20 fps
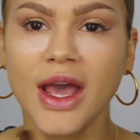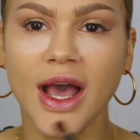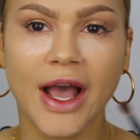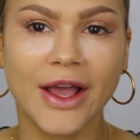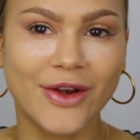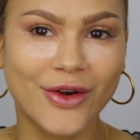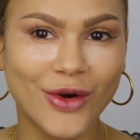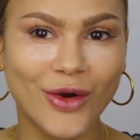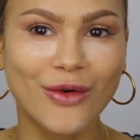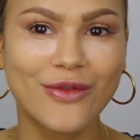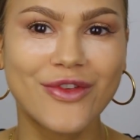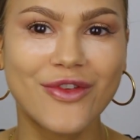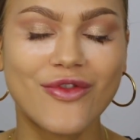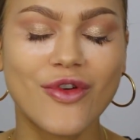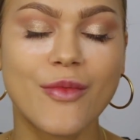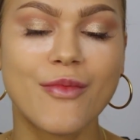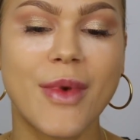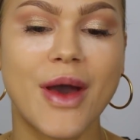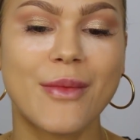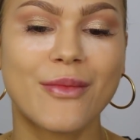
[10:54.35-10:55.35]
I don't know if you
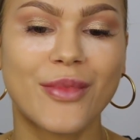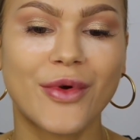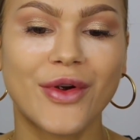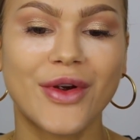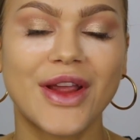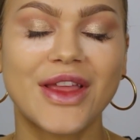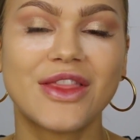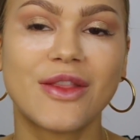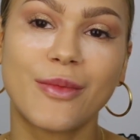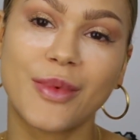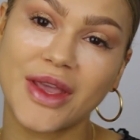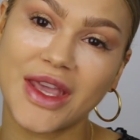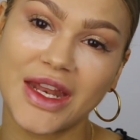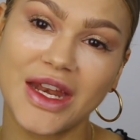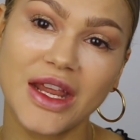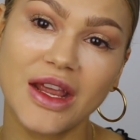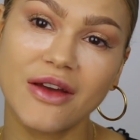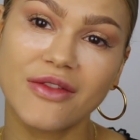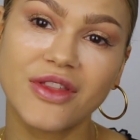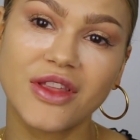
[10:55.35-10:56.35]
remember, in the
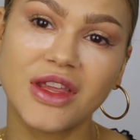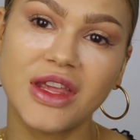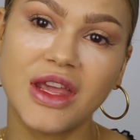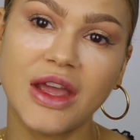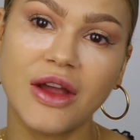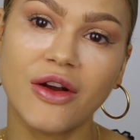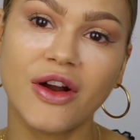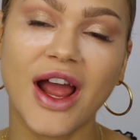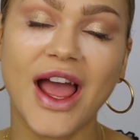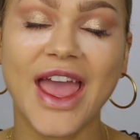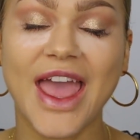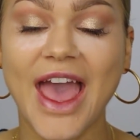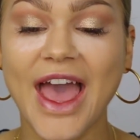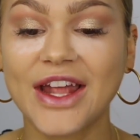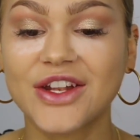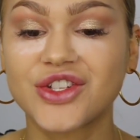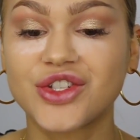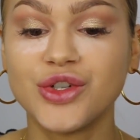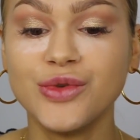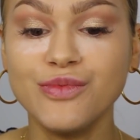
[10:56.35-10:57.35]
beginning of the year, I
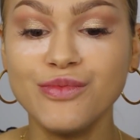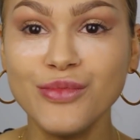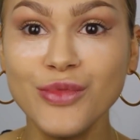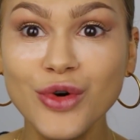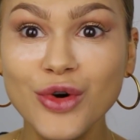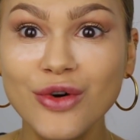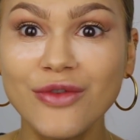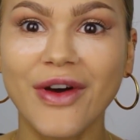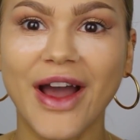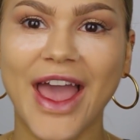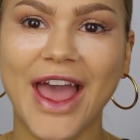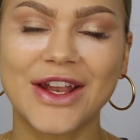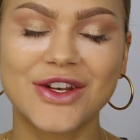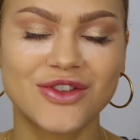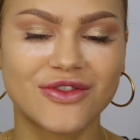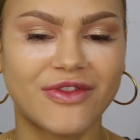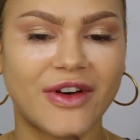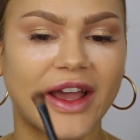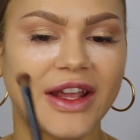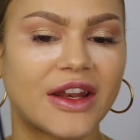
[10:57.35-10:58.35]
had to move, I had
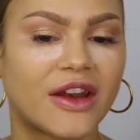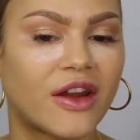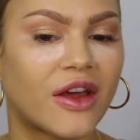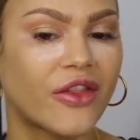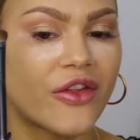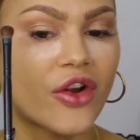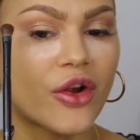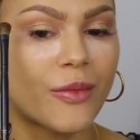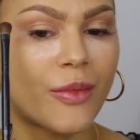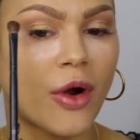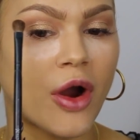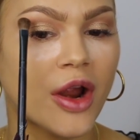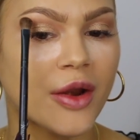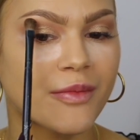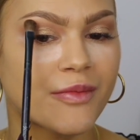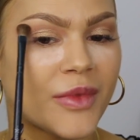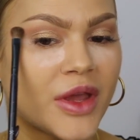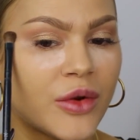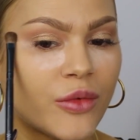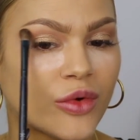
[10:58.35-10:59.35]
to find another
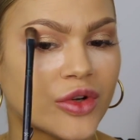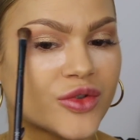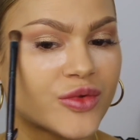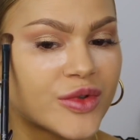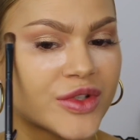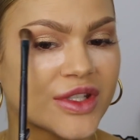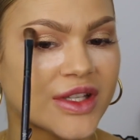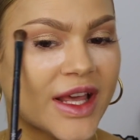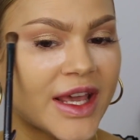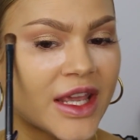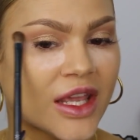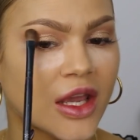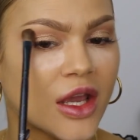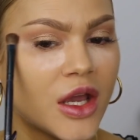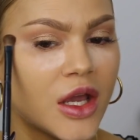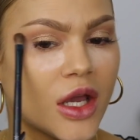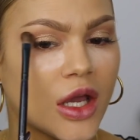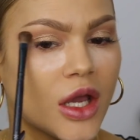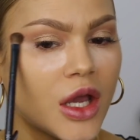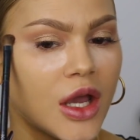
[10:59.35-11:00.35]
apartment, which was like
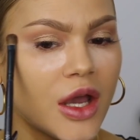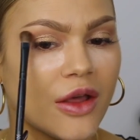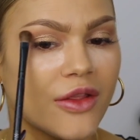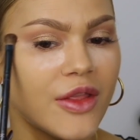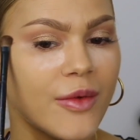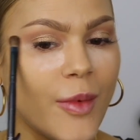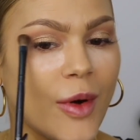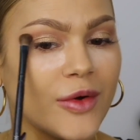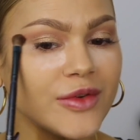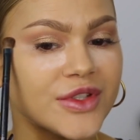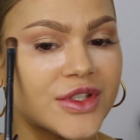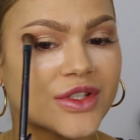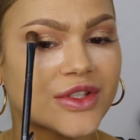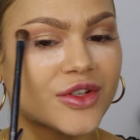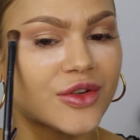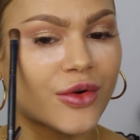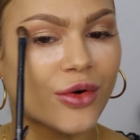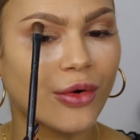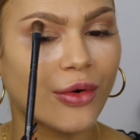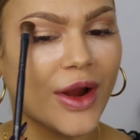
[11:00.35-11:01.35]
the
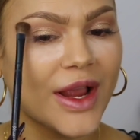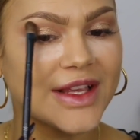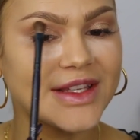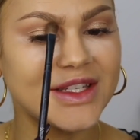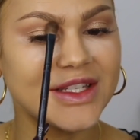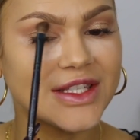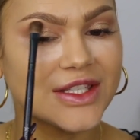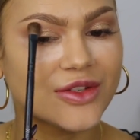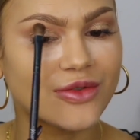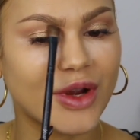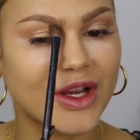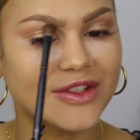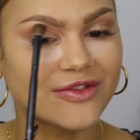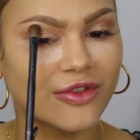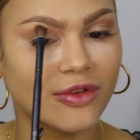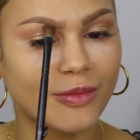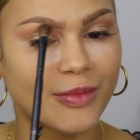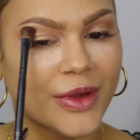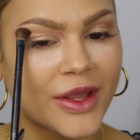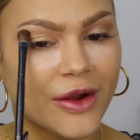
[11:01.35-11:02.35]
most crazy
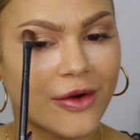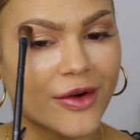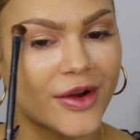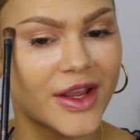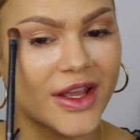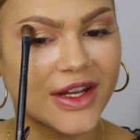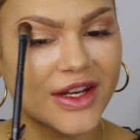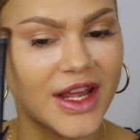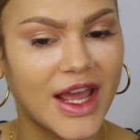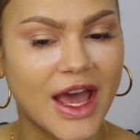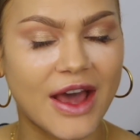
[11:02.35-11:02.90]
stressful period